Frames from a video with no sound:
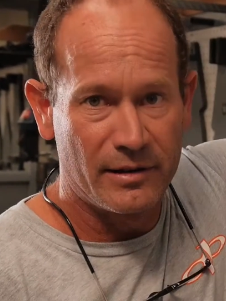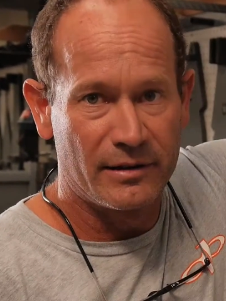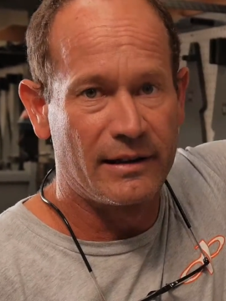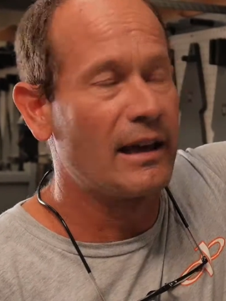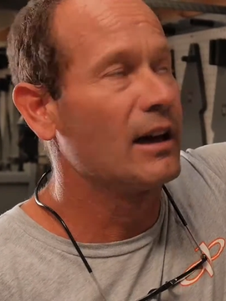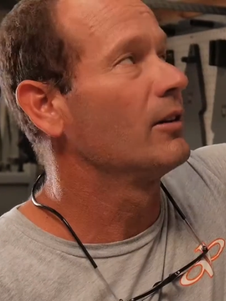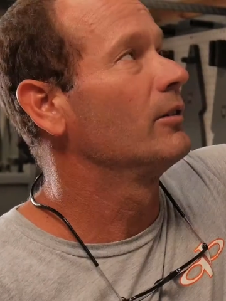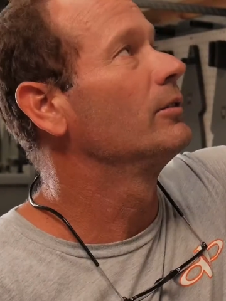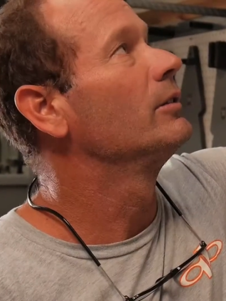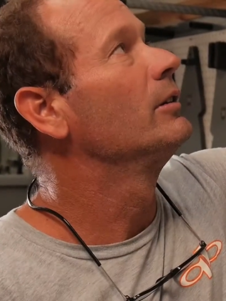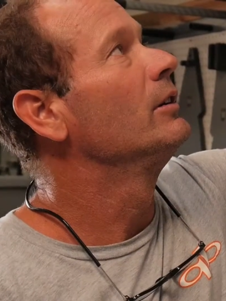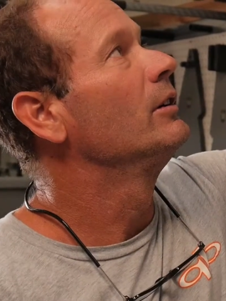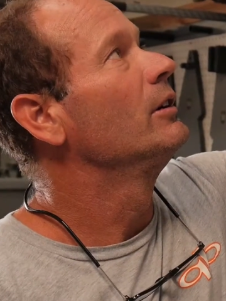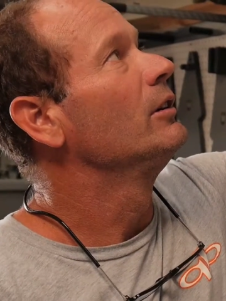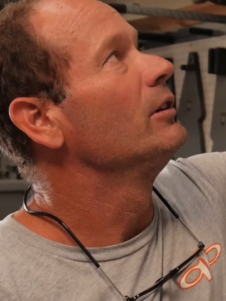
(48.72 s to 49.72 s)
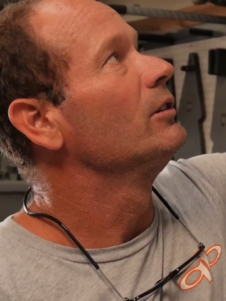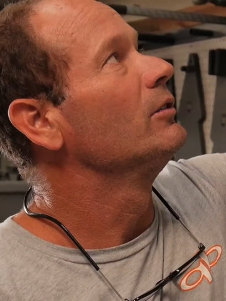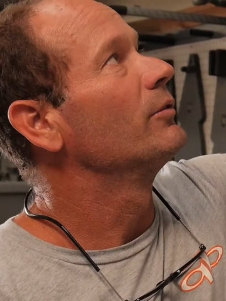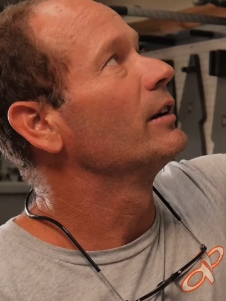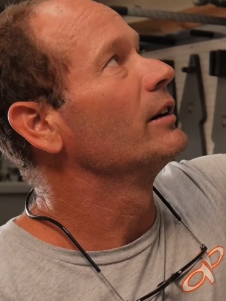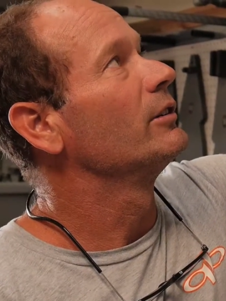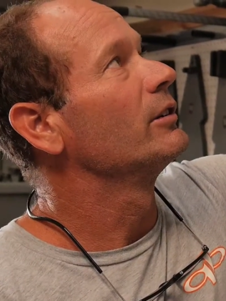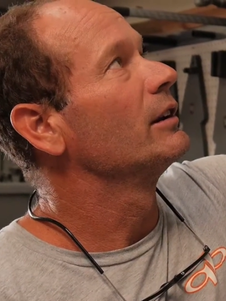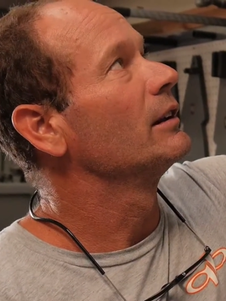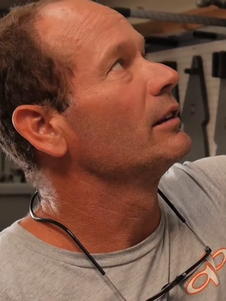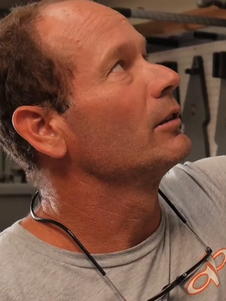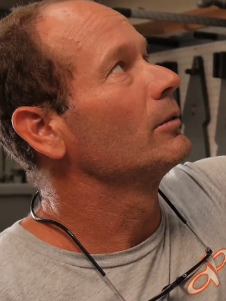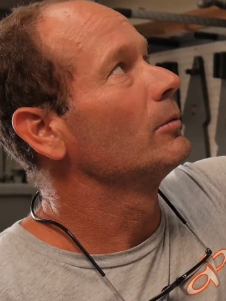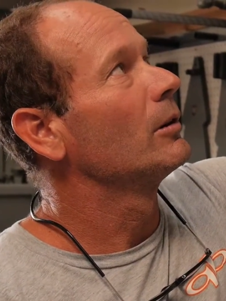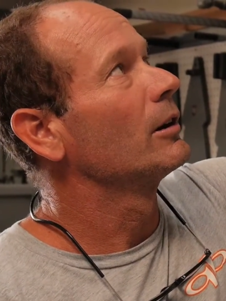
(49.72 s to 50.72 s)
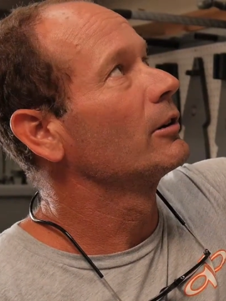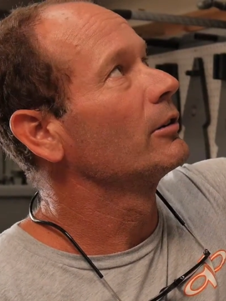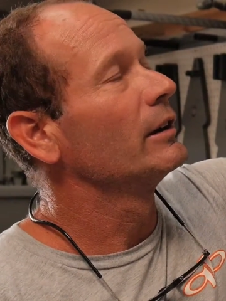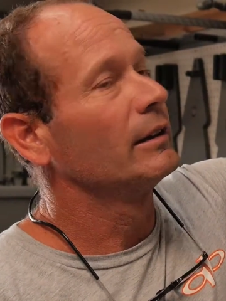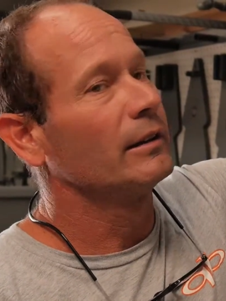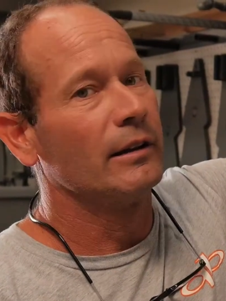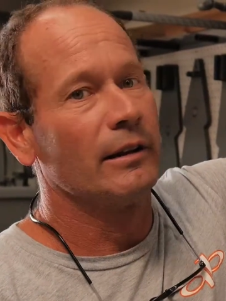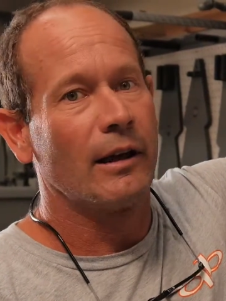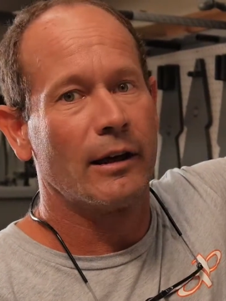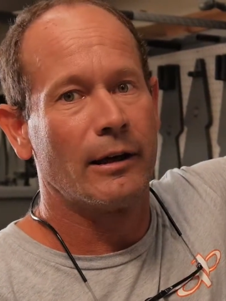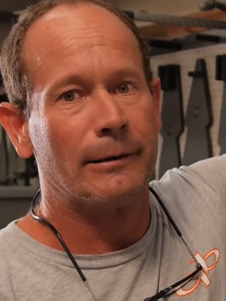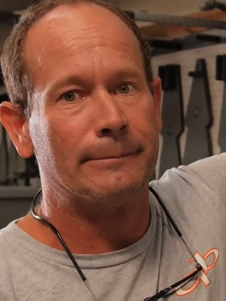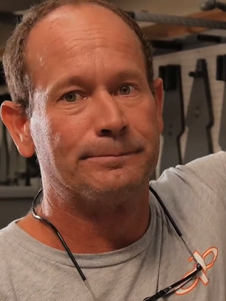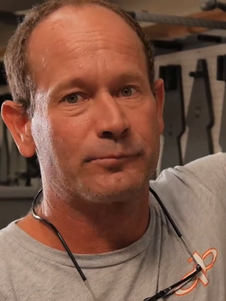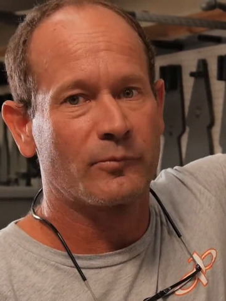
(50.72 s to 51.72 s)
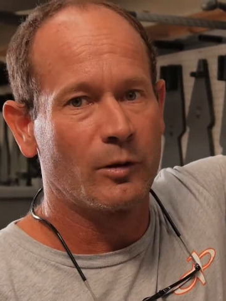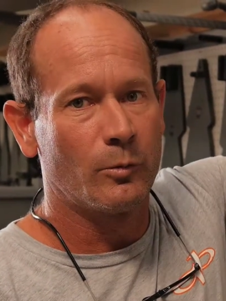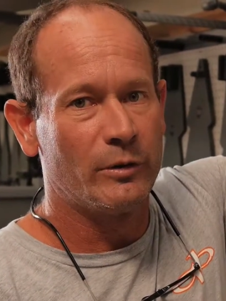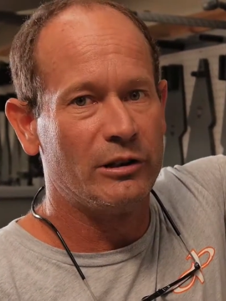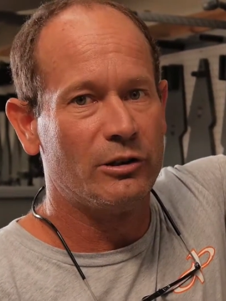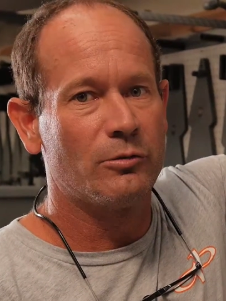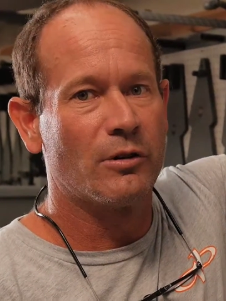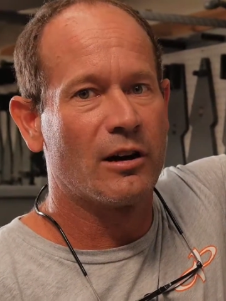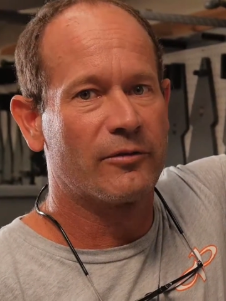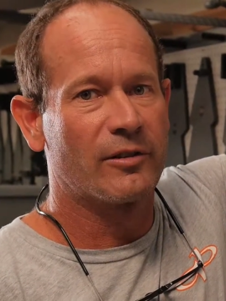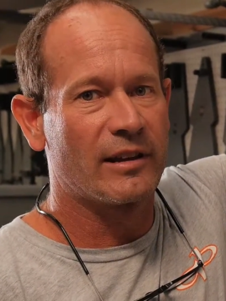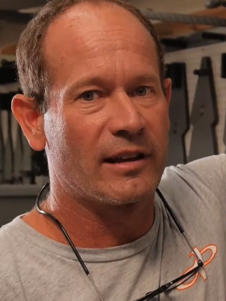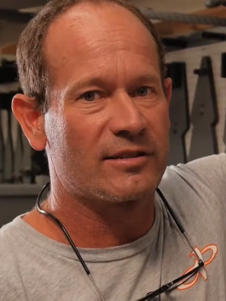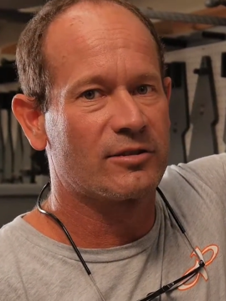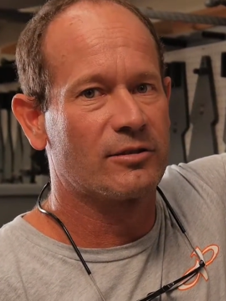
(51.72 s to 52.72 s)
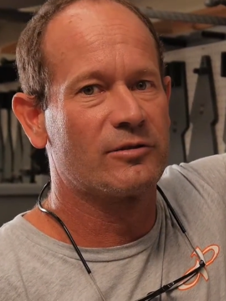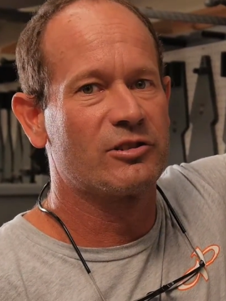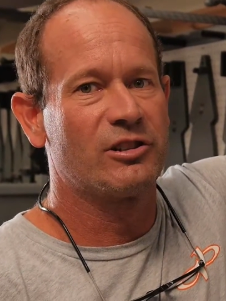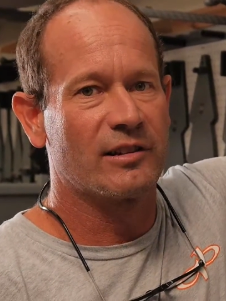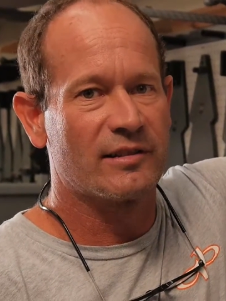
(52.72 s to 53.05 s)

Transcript: and then now you find you're getting a little water in it, we do offer that service.